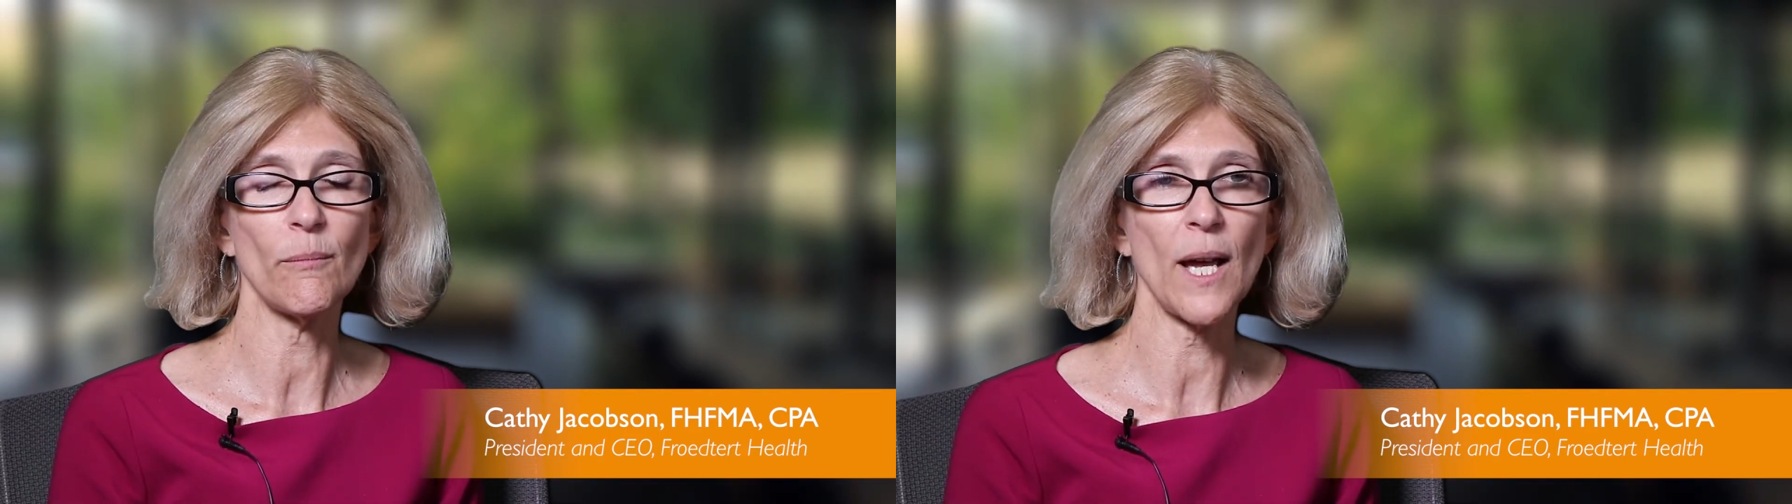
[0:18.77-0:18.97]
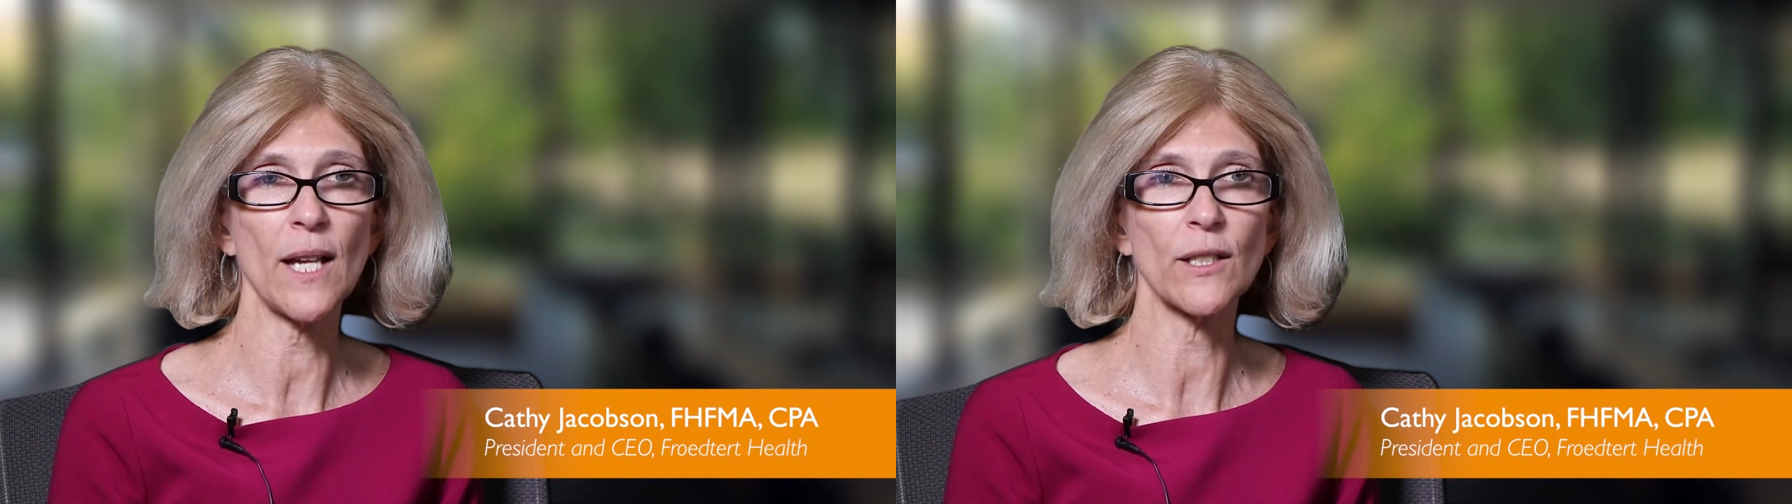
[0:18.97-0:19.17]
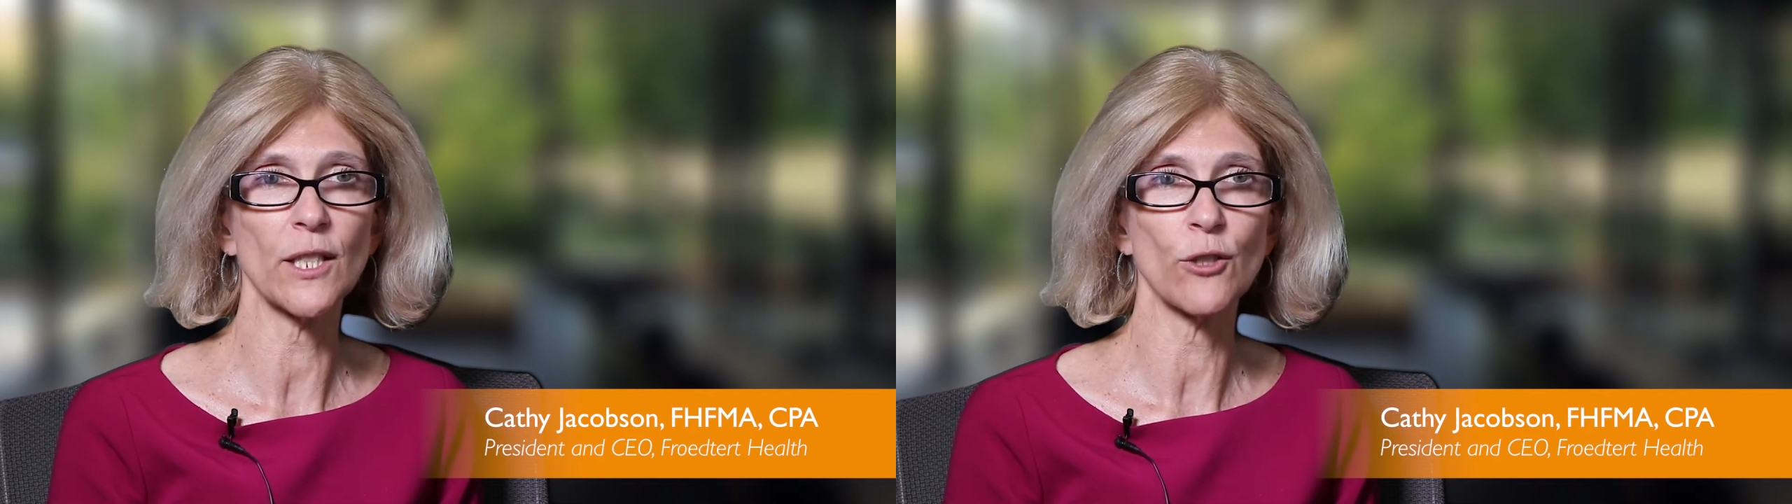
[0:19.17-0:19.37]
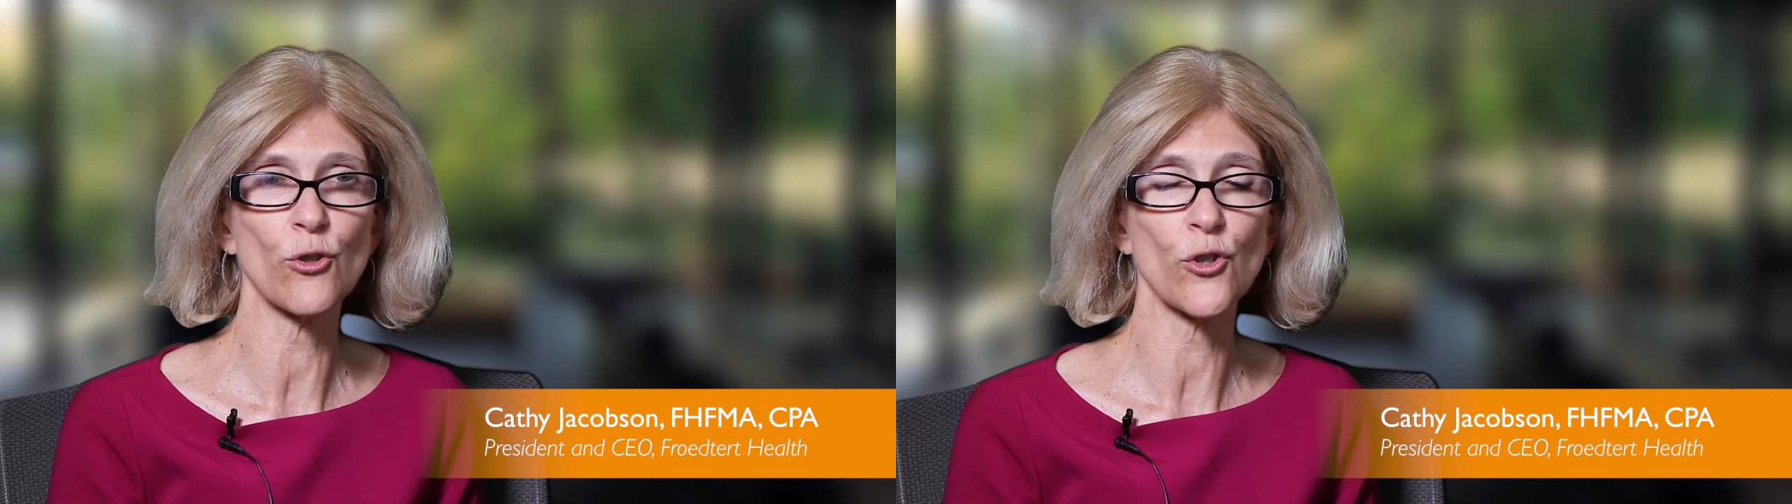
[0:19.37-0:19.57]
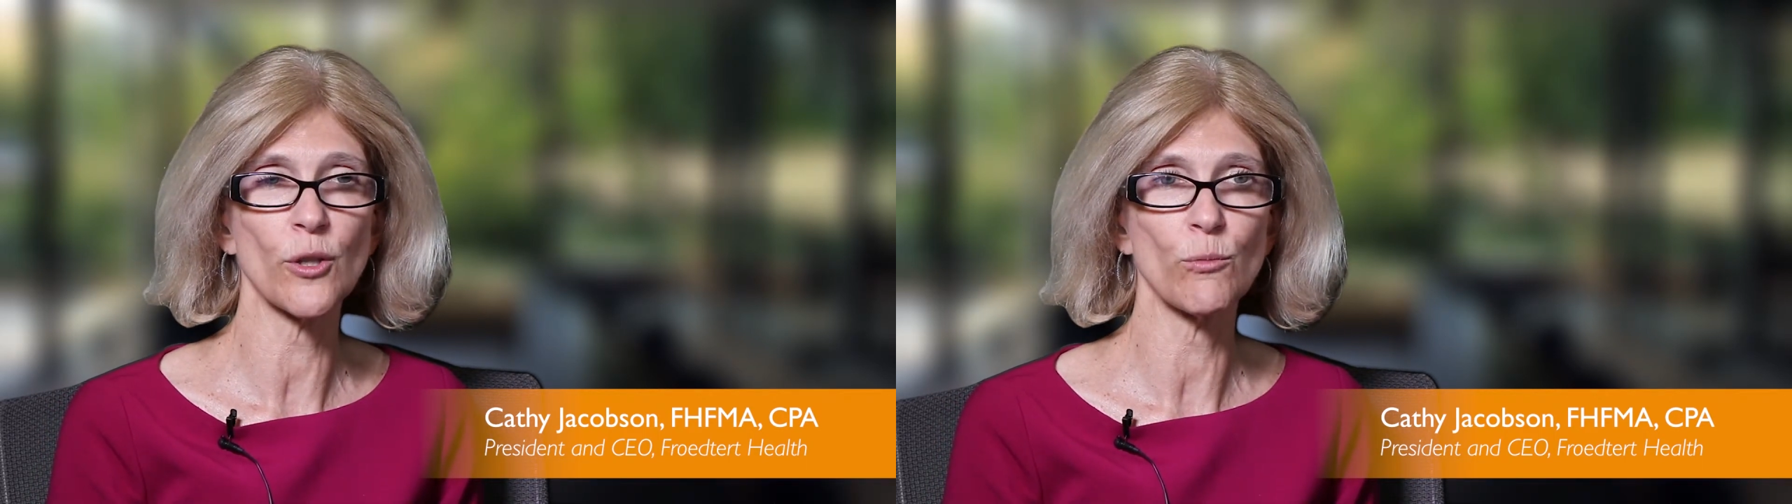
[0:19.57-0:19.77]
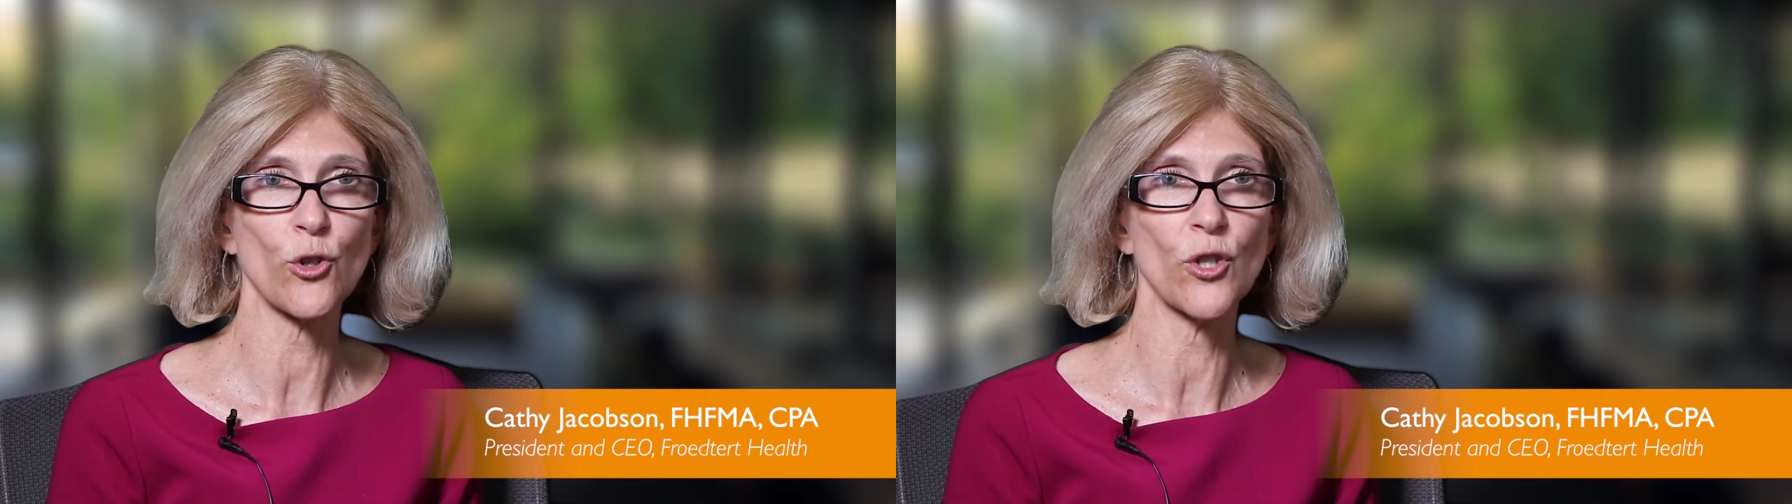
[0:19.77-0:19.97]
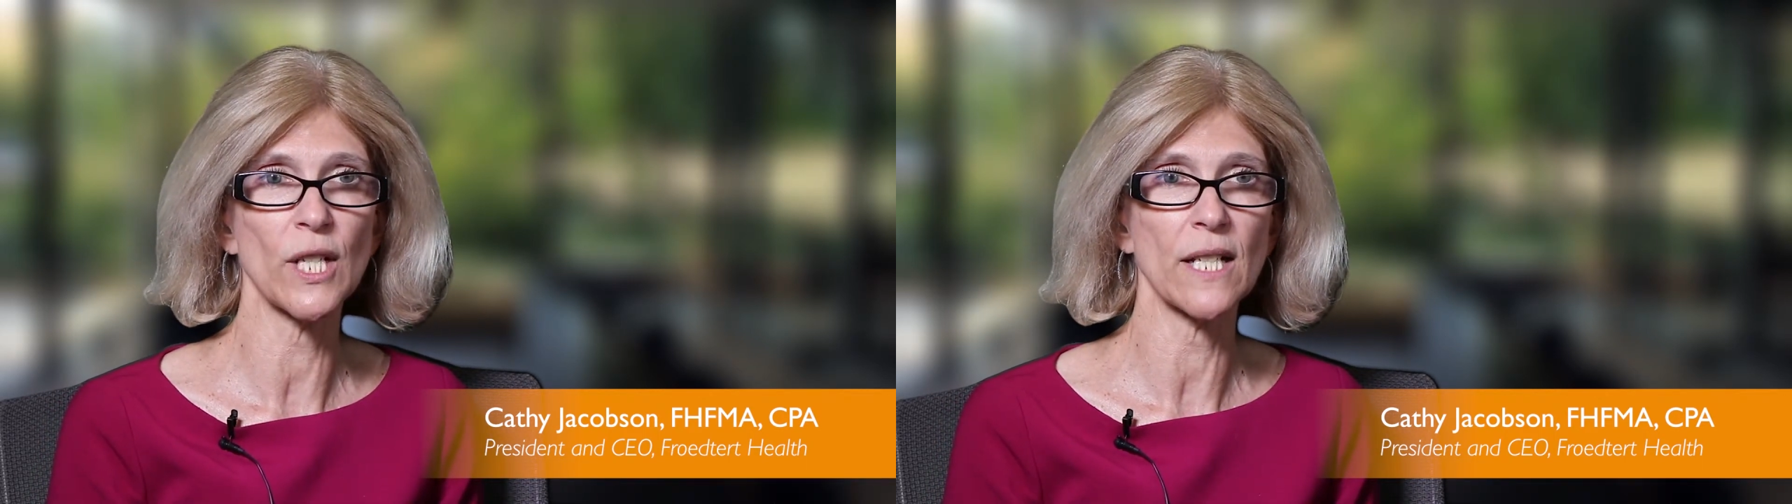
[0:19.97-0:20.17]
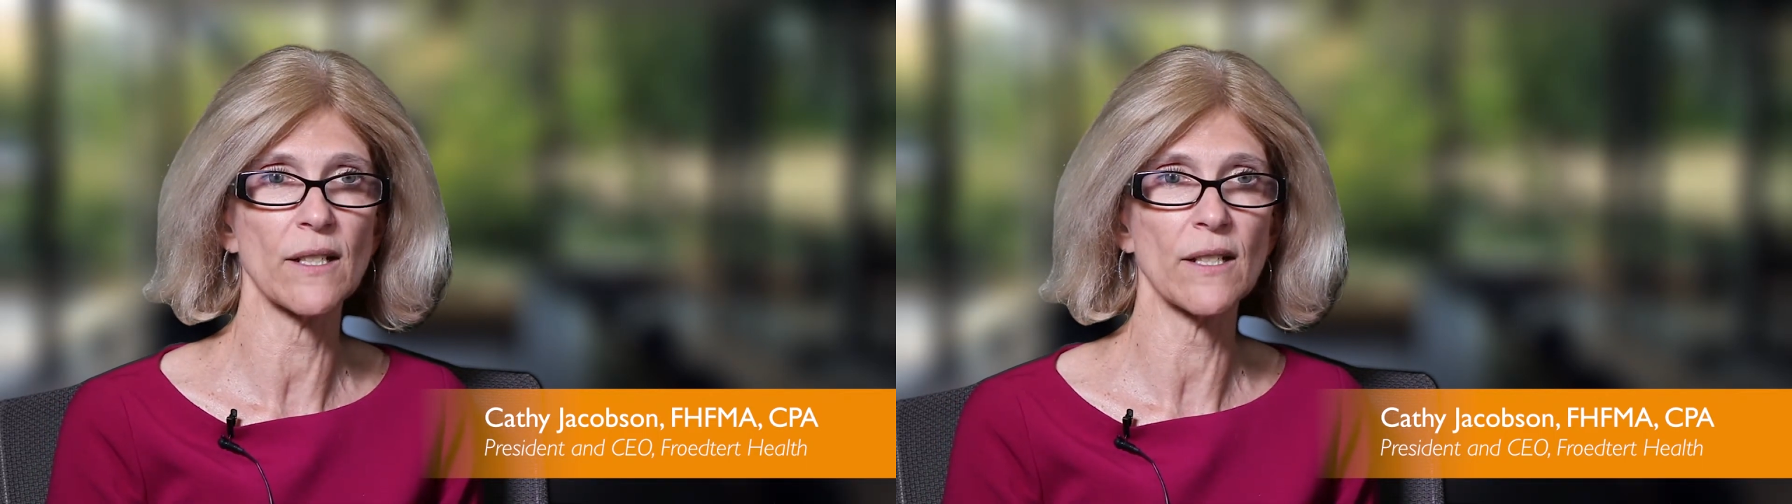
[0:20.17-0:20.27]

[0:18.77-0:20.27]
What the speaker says: my leadership journey,